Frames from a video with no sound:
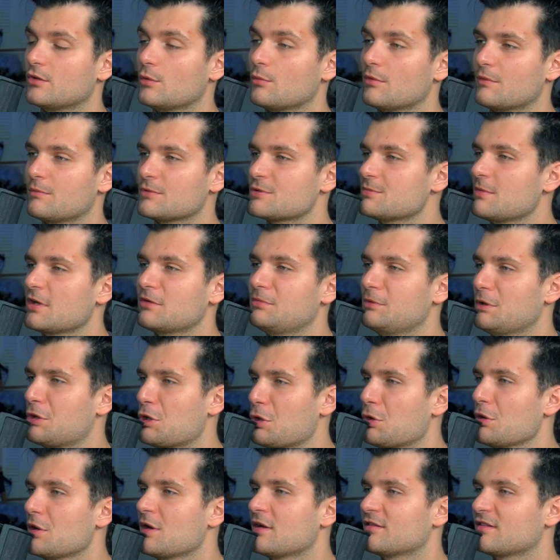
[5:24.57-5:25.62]
So which makes me
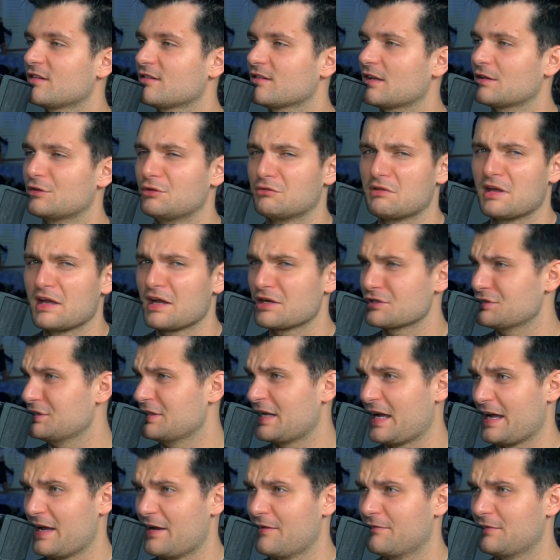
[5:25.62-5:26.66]
curious is like, do they
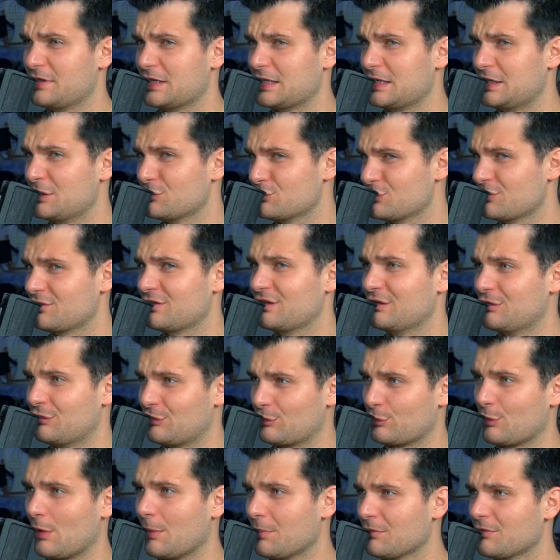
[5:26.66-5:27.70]
actually have like an interesting
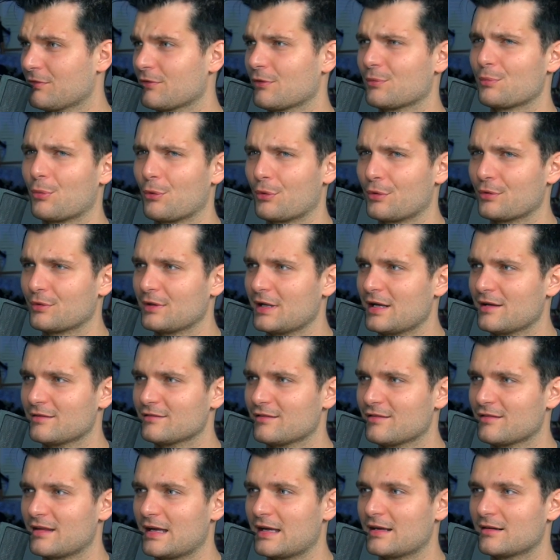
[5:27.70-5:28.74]
script for
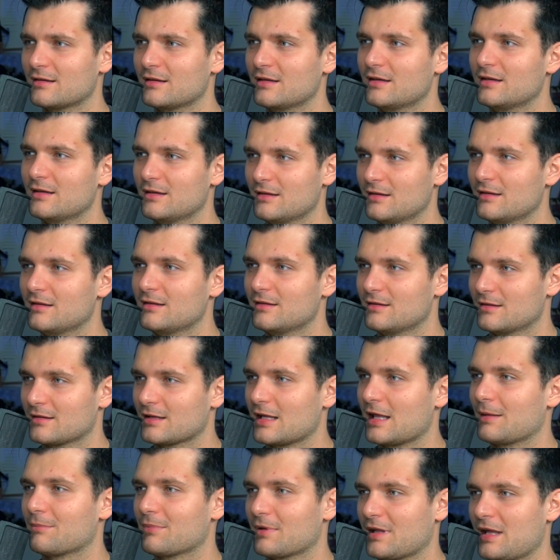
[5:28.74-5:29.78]
Borderlands that
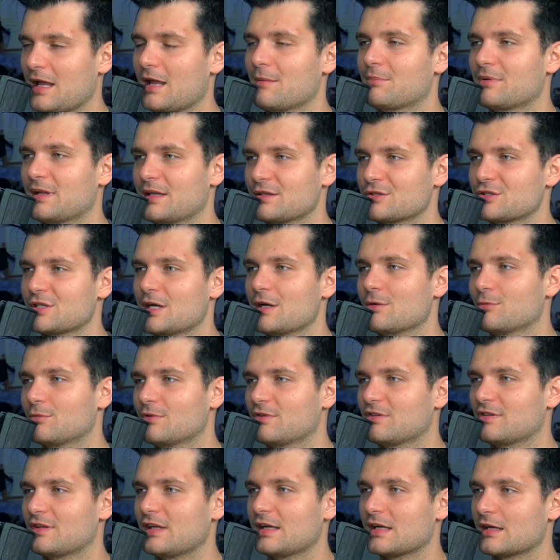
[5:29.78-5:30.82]
Cate Blanchett
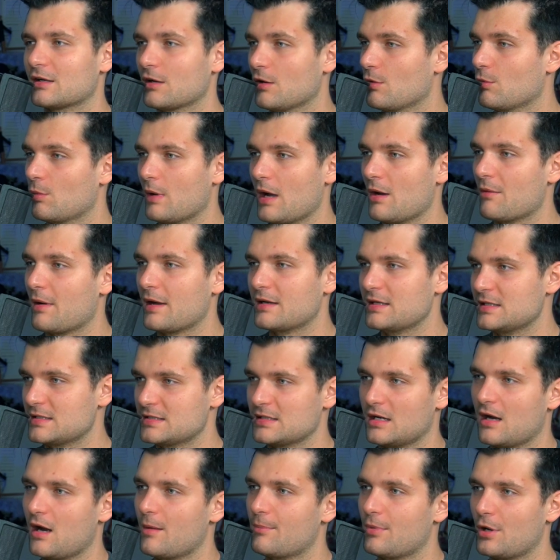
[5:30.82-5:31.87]
was like, oh wow, I
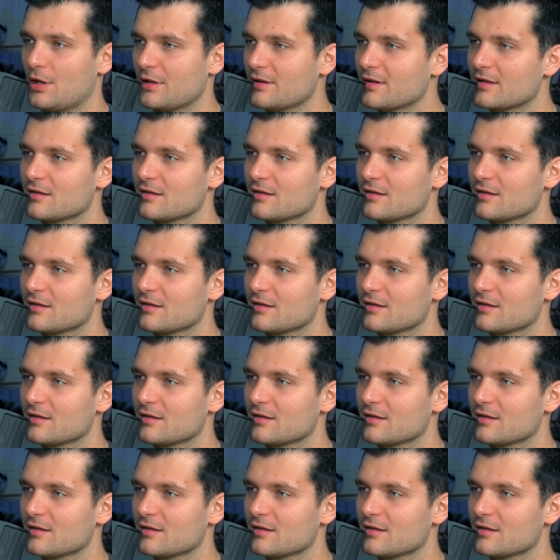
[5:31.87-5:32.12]
need to hop on